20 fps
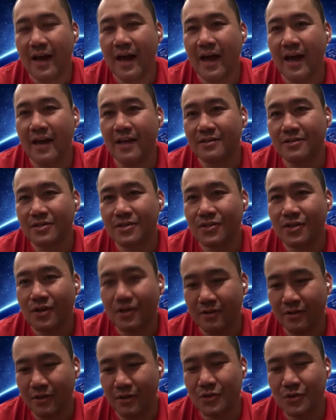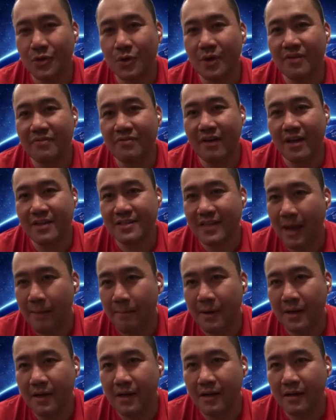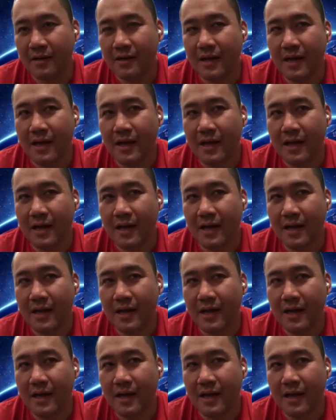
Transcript: Hence, there's no events happening.